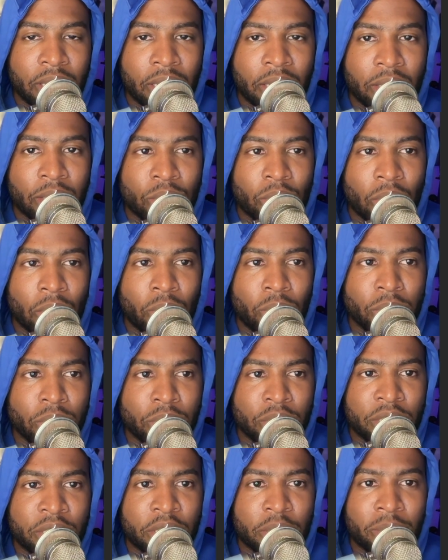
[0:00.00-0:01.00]
So I will
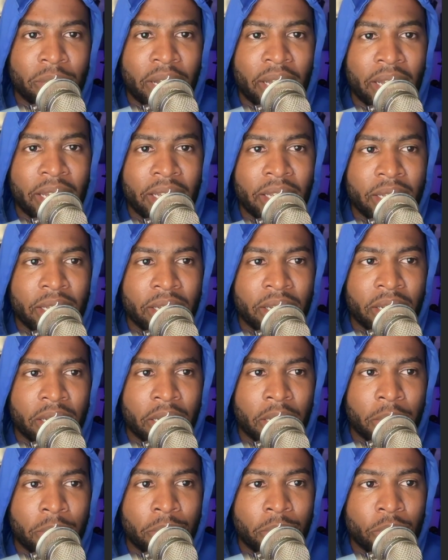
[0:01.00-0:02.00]
share my
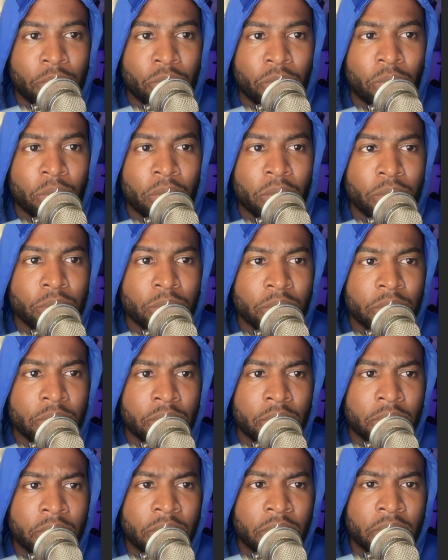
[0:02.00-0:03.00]
income gross.
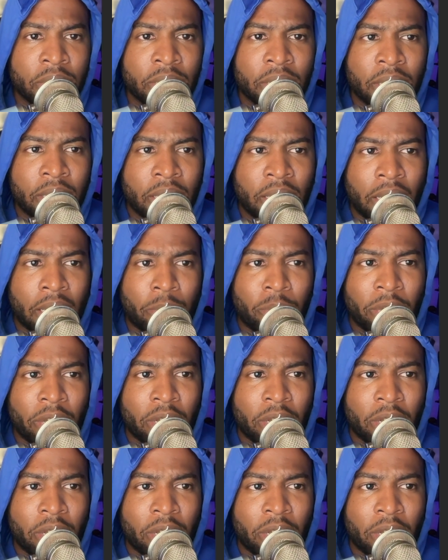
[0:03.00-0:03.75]
I make